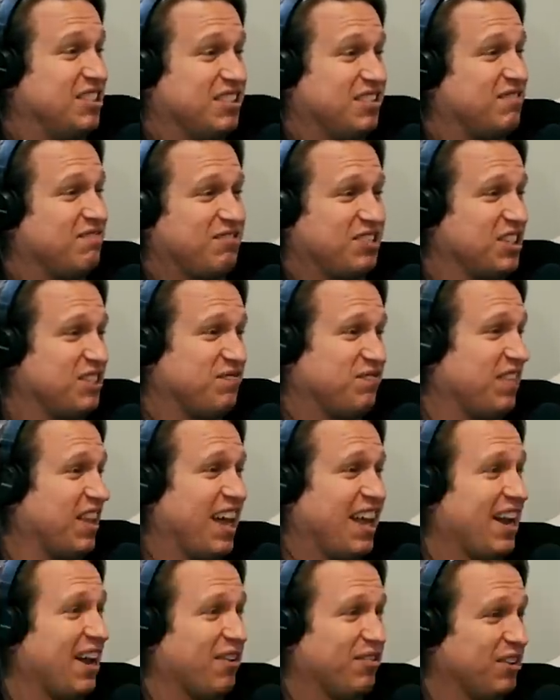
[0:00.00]
just just
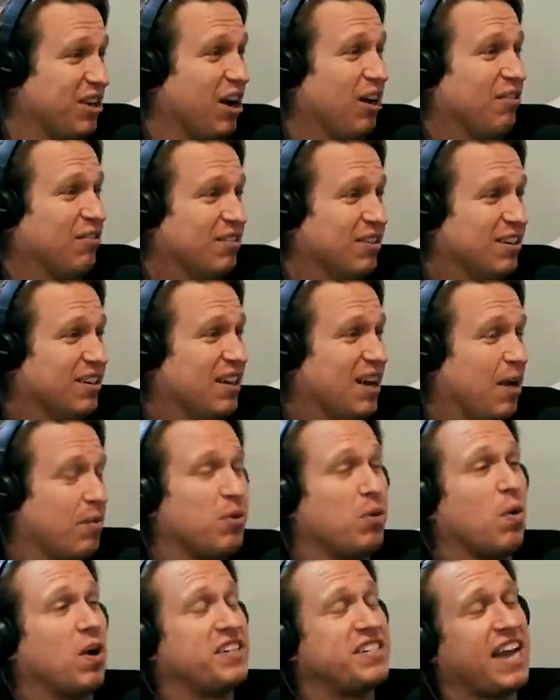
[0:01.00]
flat out no. I'm
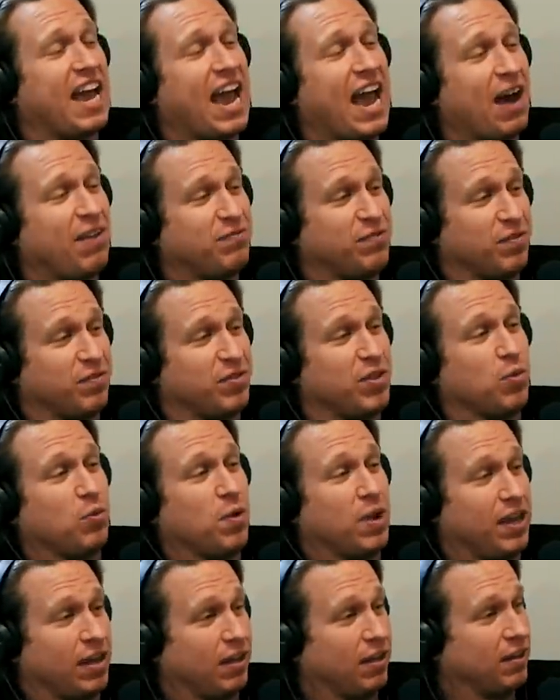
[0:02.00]
going to watch half of The
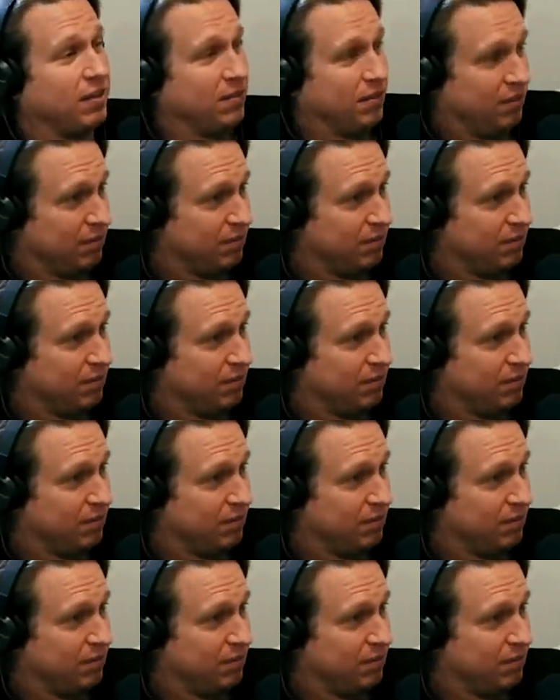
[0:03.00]
Whale.